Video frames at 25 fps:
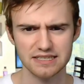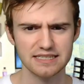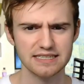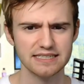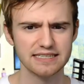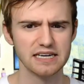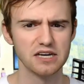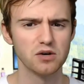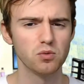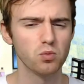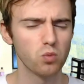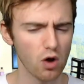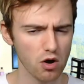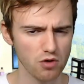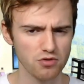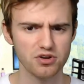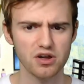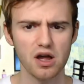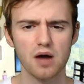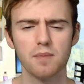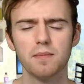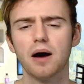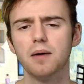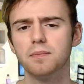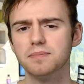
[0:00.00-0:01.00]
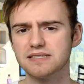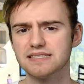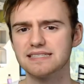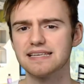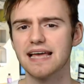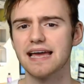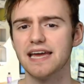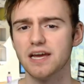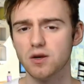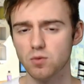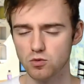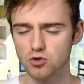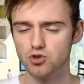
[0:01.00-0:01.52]
It won't come up
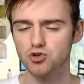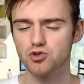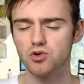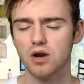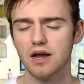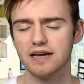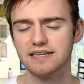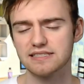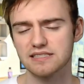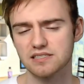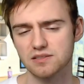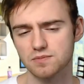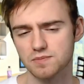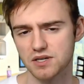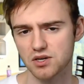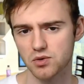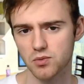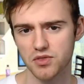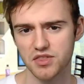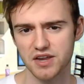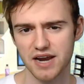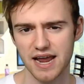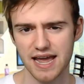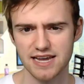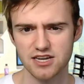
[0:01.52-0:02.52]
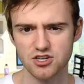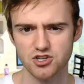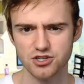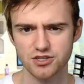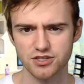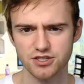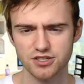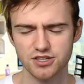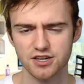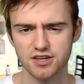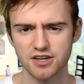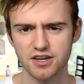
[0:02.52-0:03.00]
saying, would you like to speak with an agent?